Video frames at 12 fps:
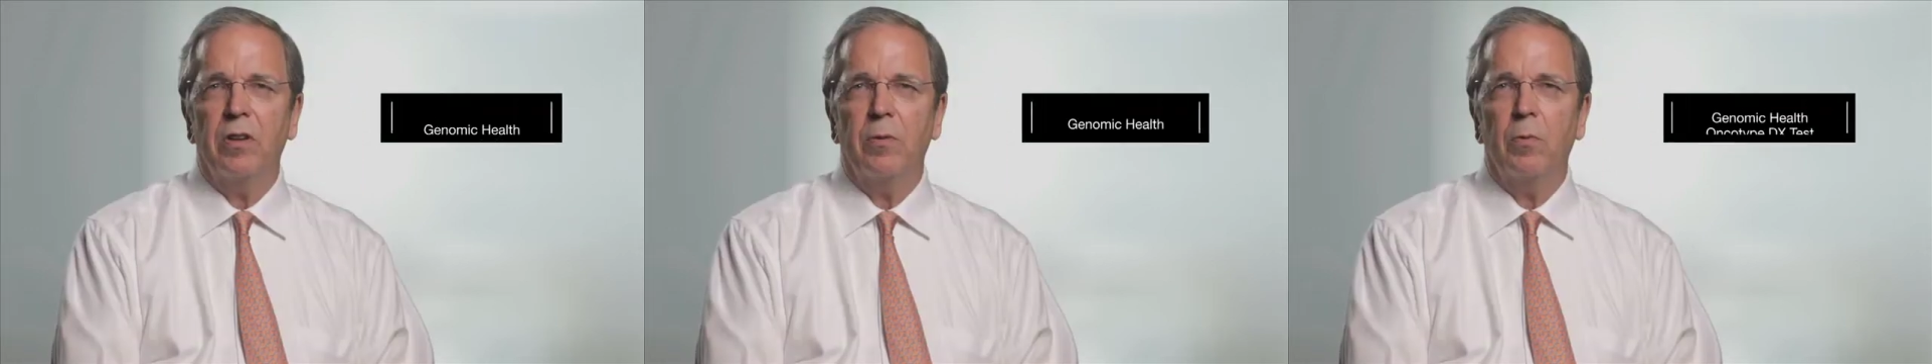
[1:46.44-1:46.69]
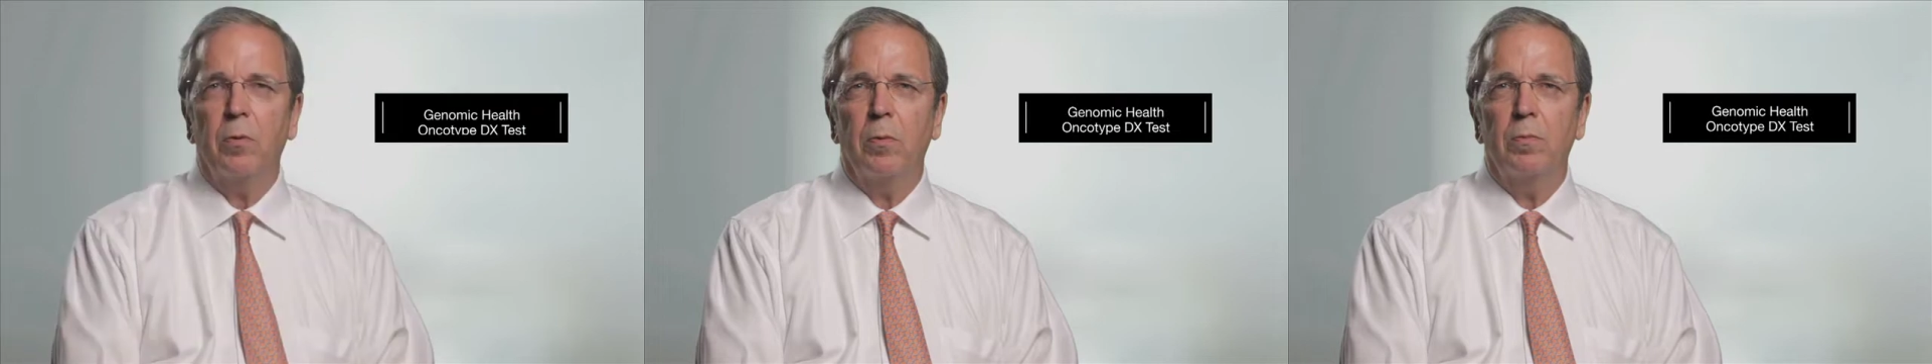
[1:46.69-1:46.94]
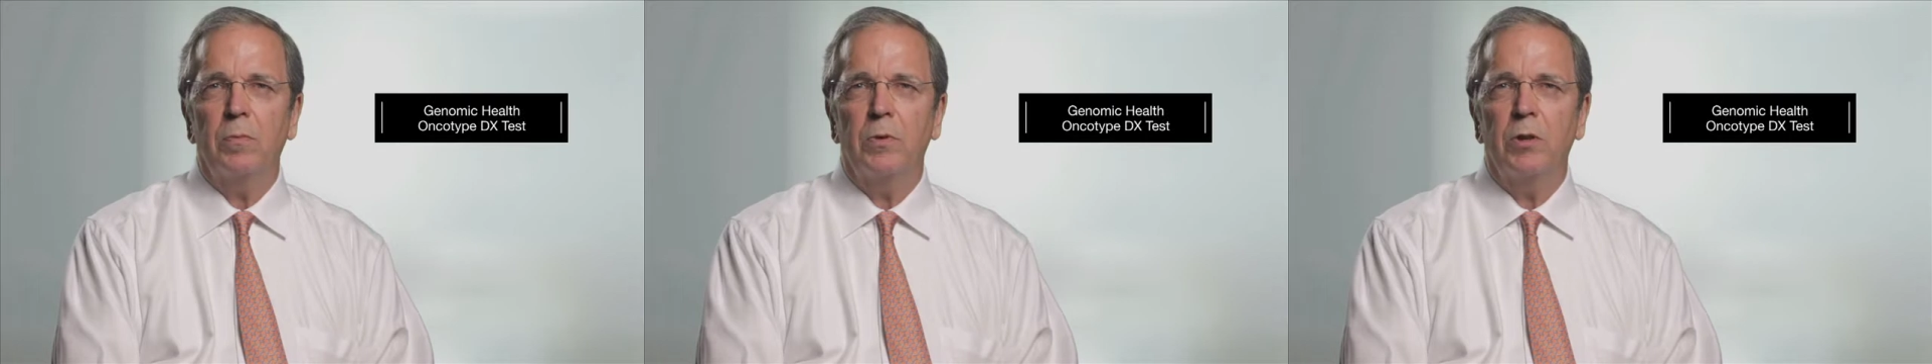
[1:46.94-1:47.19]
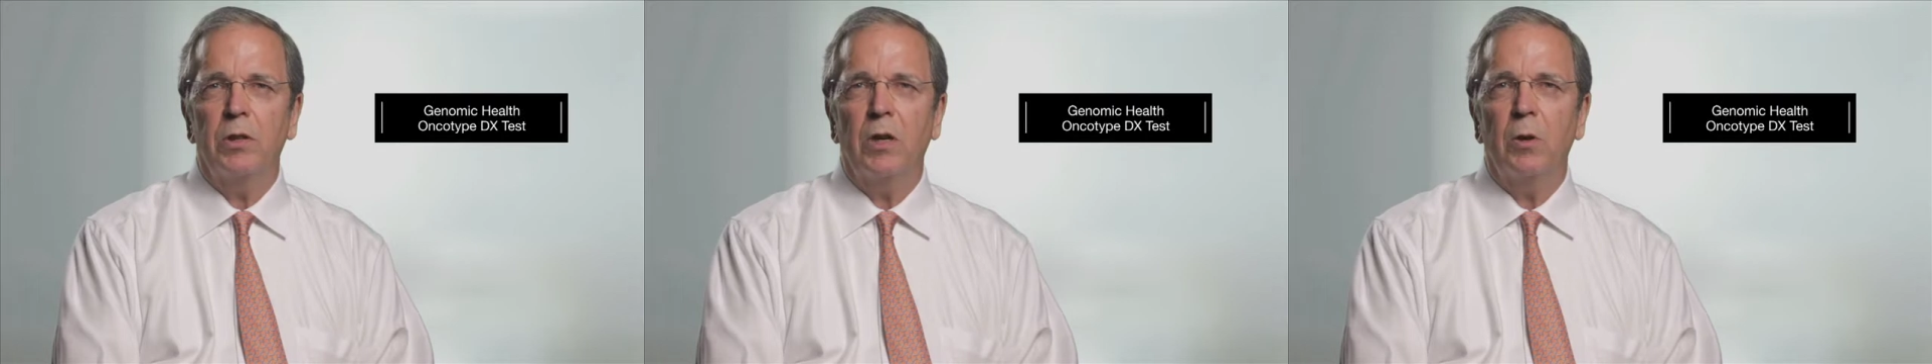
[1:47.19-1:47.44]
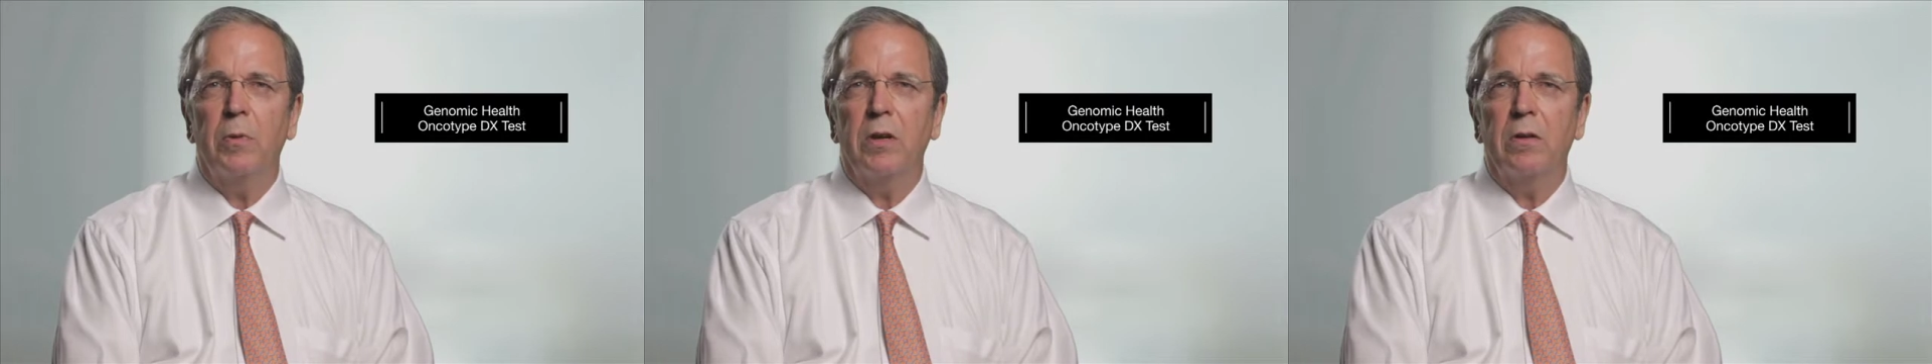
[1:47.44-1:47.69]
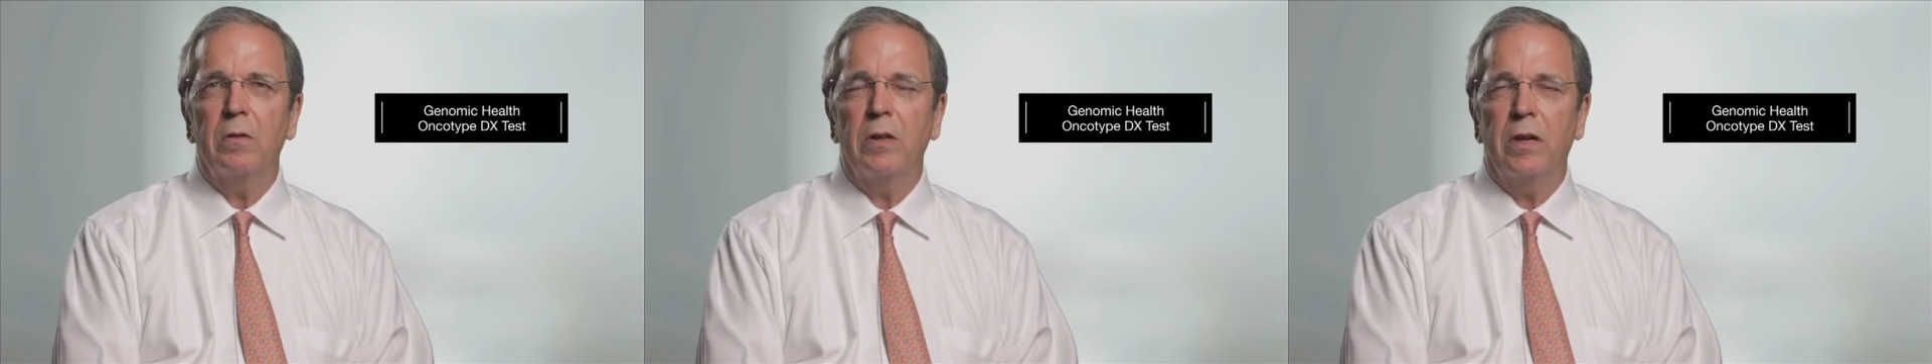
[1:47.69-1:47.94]
said, well,
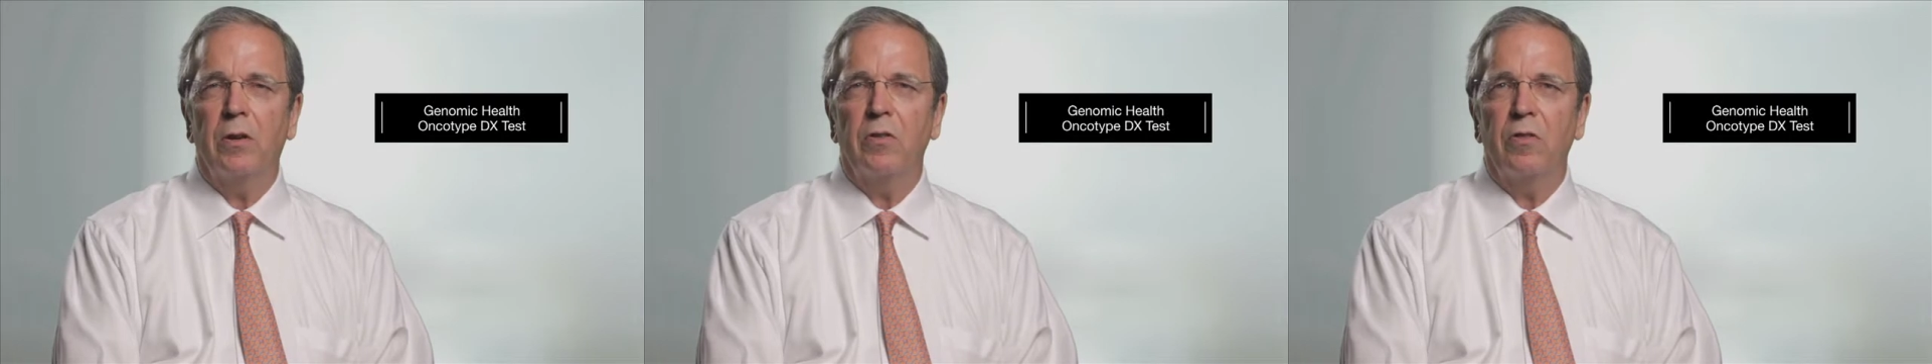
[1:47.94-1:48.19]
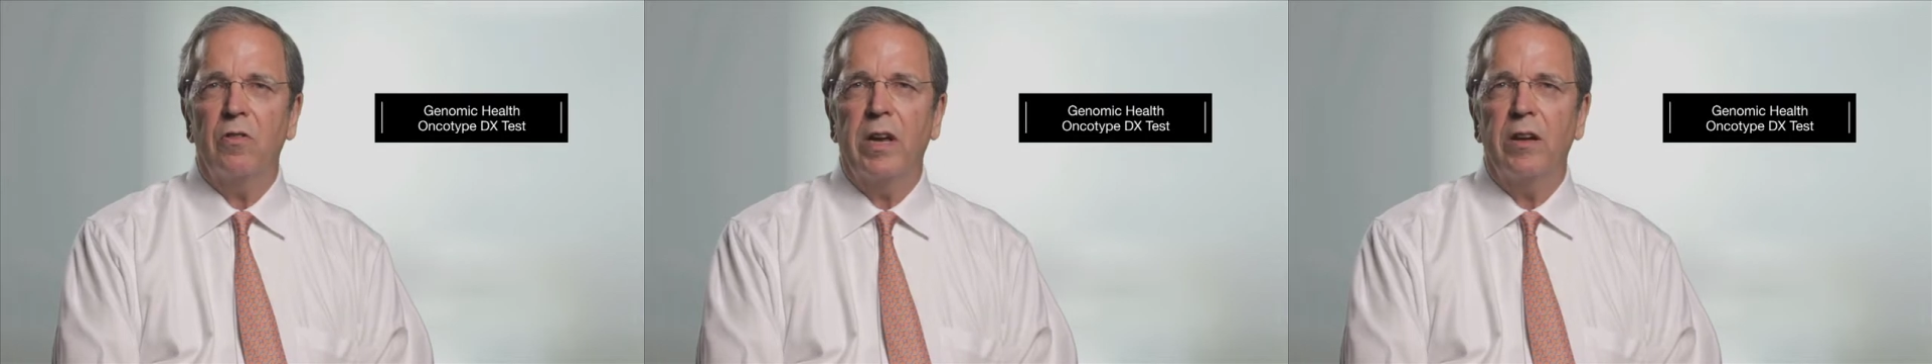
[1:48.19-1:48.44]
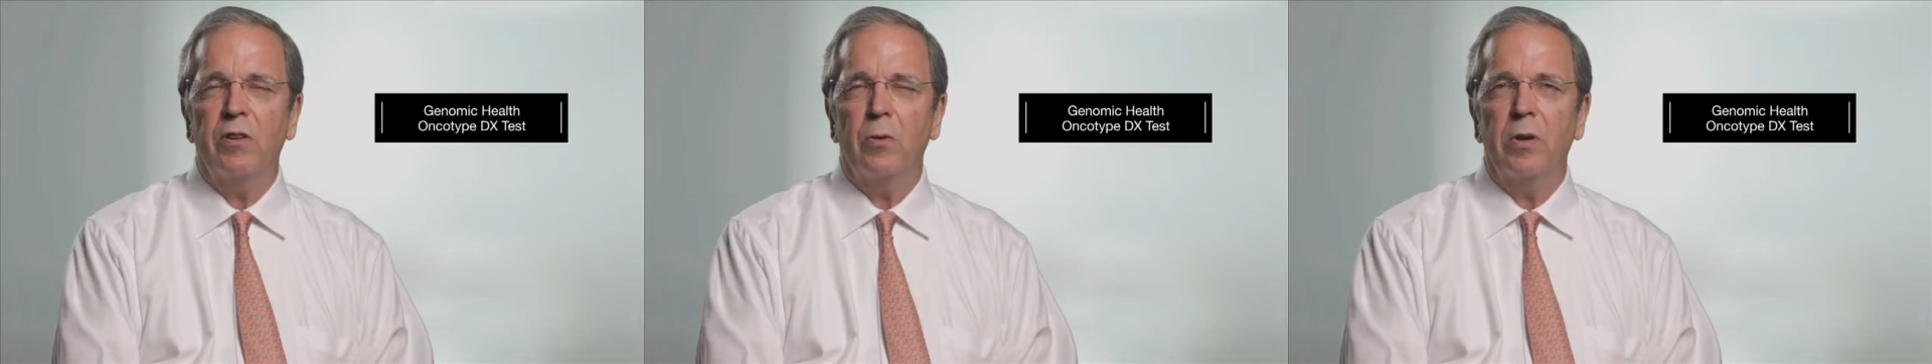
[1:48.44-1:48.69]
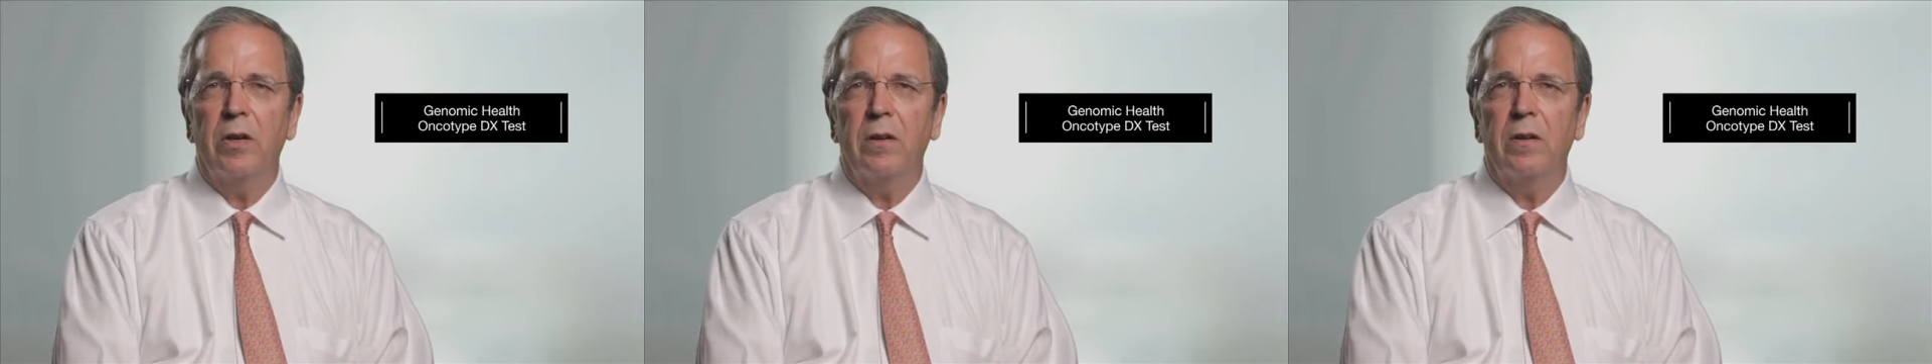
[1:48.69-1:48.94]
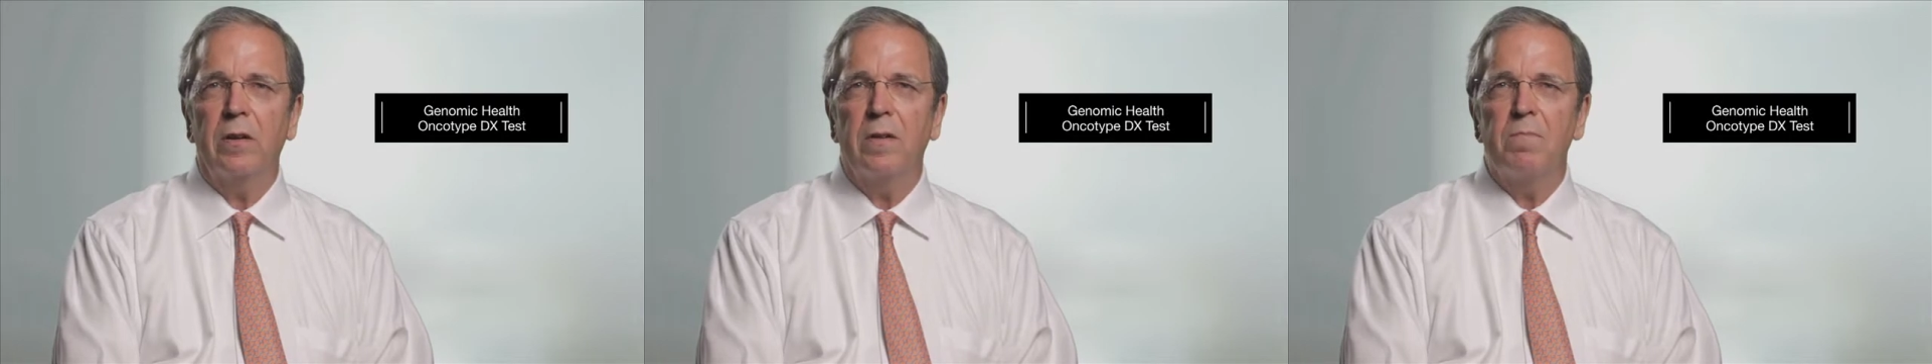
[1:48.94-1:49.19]
Genomic Health is now doing